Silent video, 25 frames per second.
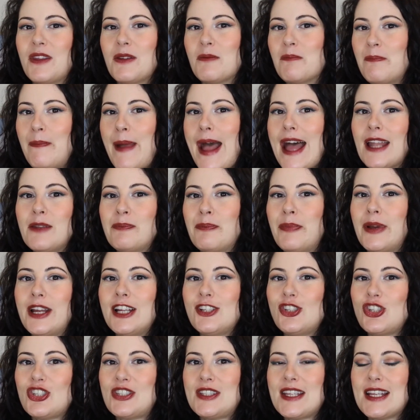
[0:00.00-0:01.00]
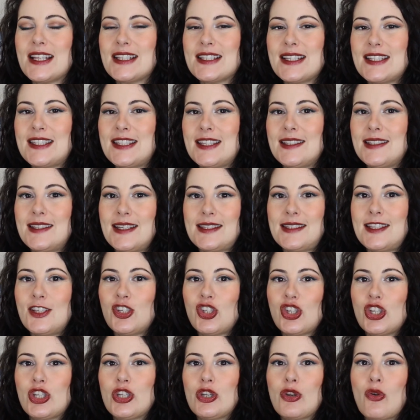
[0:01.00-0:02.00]
bad purchasing
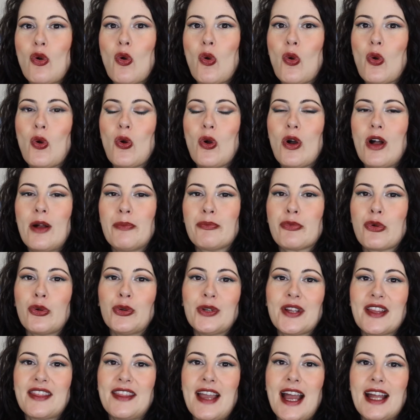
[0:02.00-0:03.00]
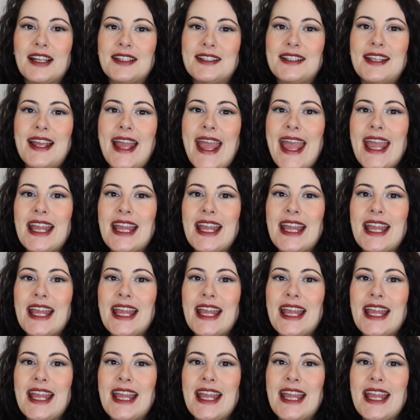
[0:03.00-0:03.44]
decision or a product that